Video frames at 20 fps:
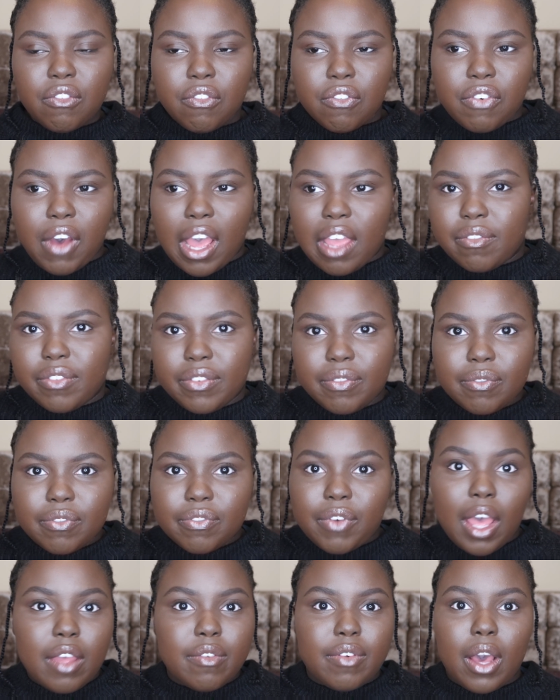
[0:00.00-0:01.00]

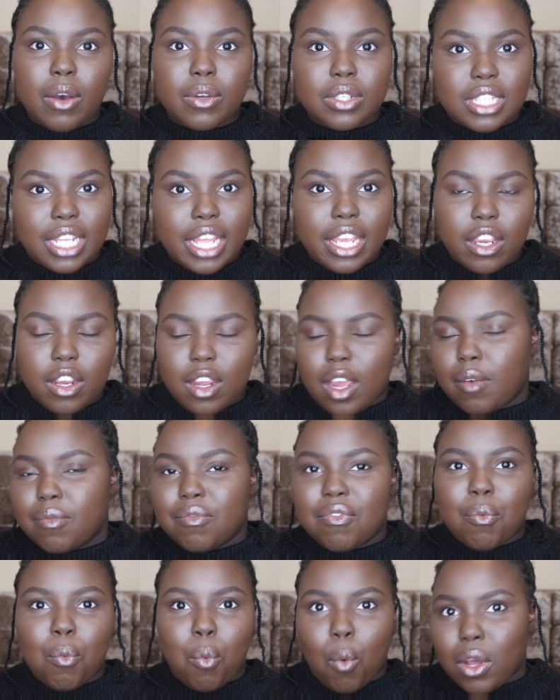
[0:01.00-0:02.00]
5 hours later
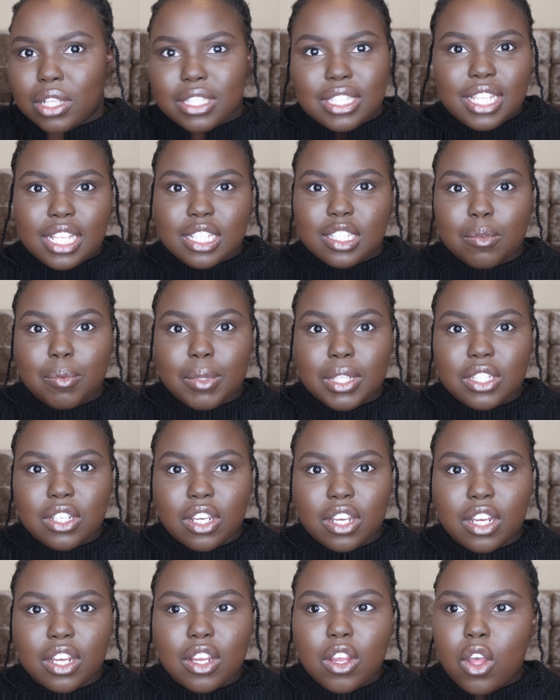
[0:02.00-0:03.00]
I'm 1
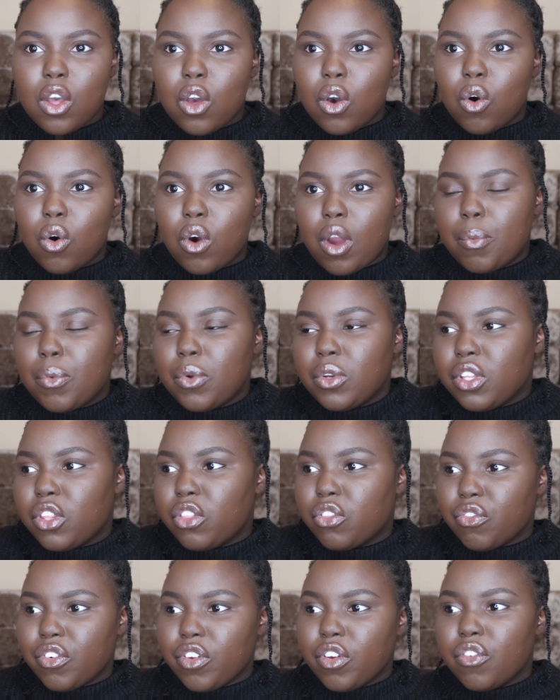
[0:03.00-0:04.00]
centimeter, or I'm only
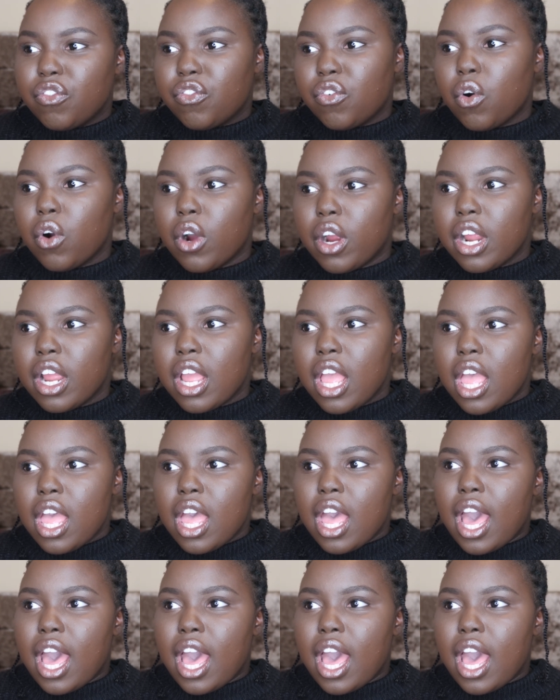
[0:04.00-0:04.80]
3 or 4,